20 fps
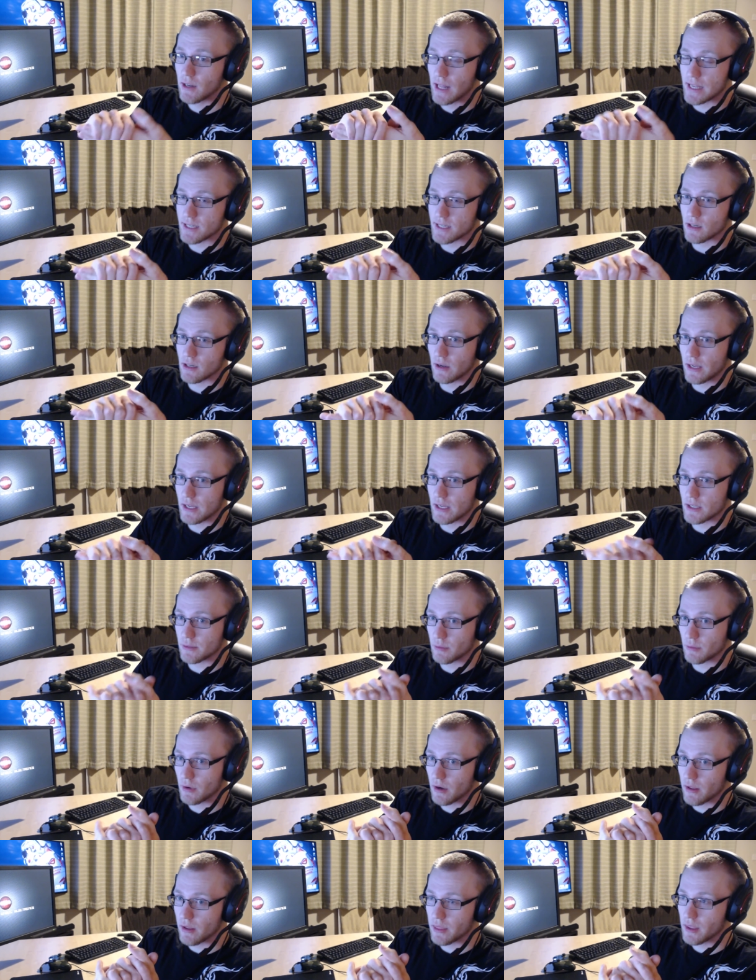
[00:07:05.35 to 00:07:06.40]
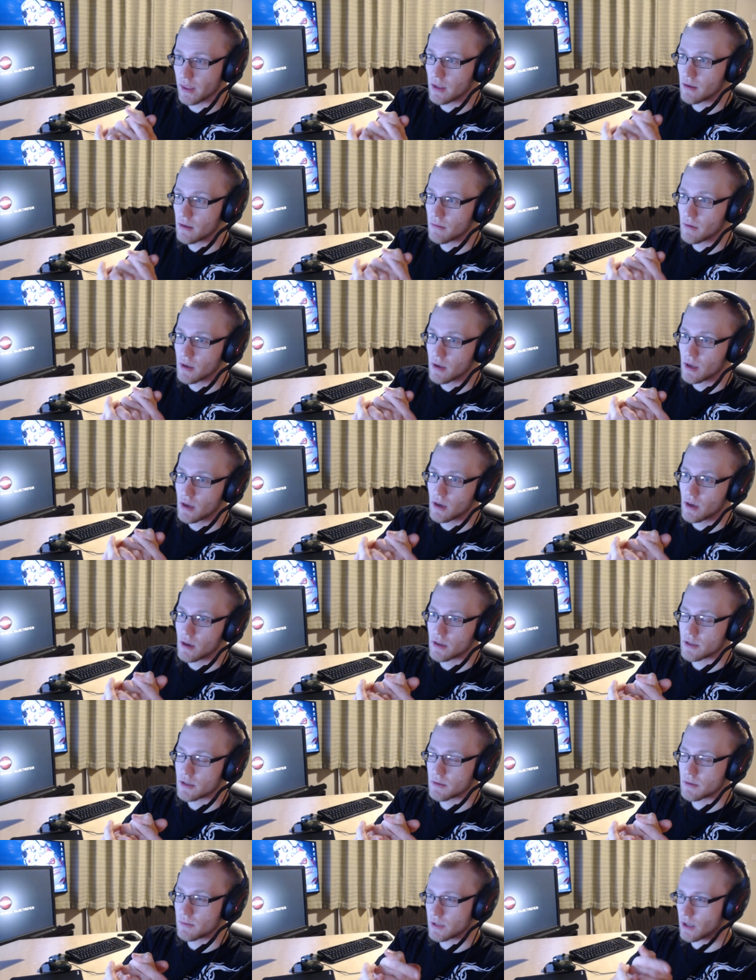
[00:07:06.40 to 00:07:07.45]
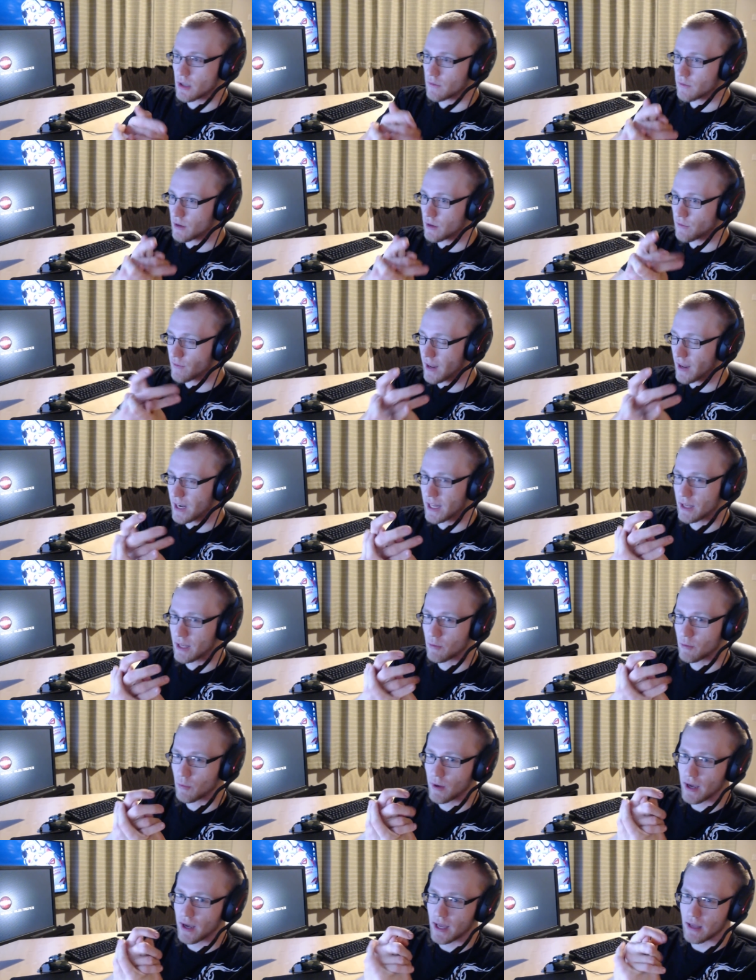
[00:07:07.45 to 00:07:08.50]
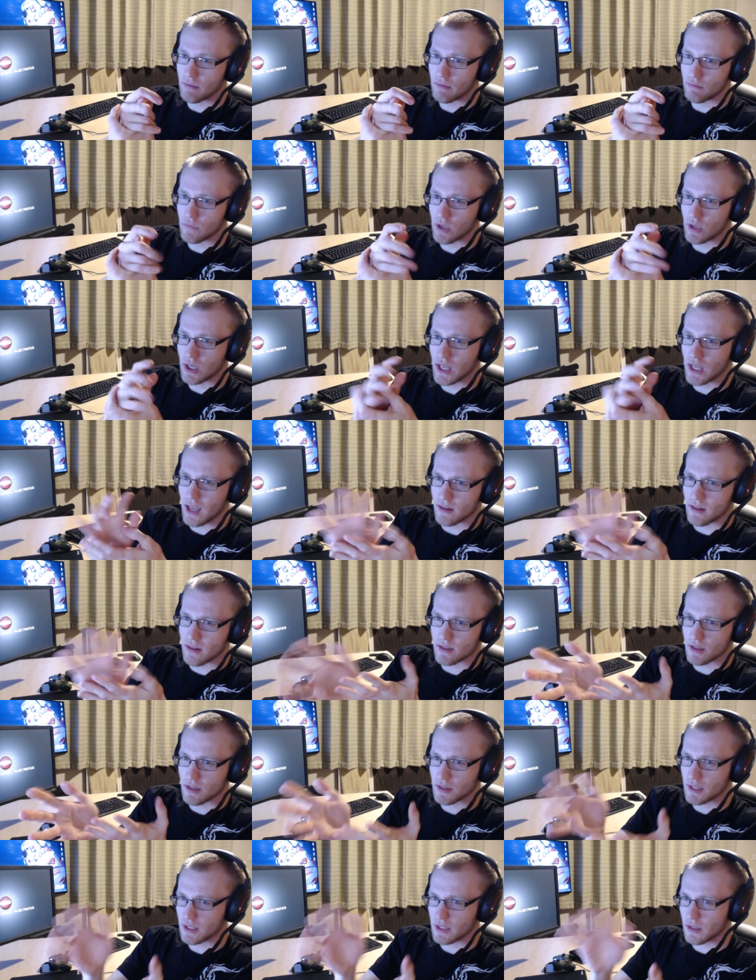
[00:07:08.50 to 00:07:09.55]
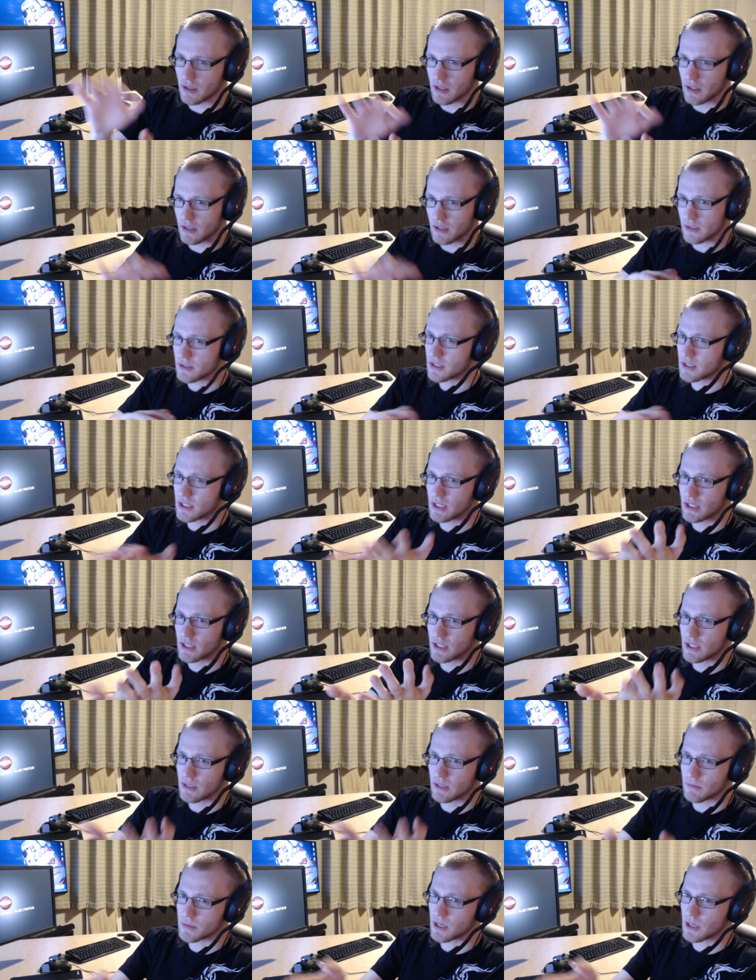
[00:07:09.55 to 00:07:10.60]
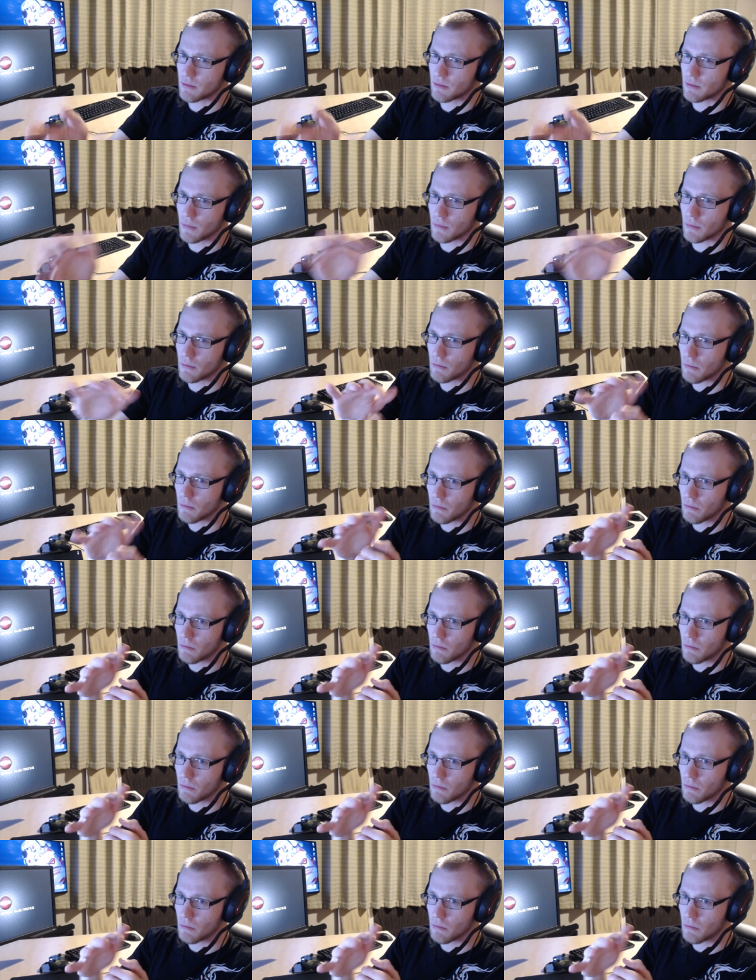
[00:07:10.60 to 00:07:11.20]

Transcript: SLI is worth it stuff like Valley where you're getting something like a 60%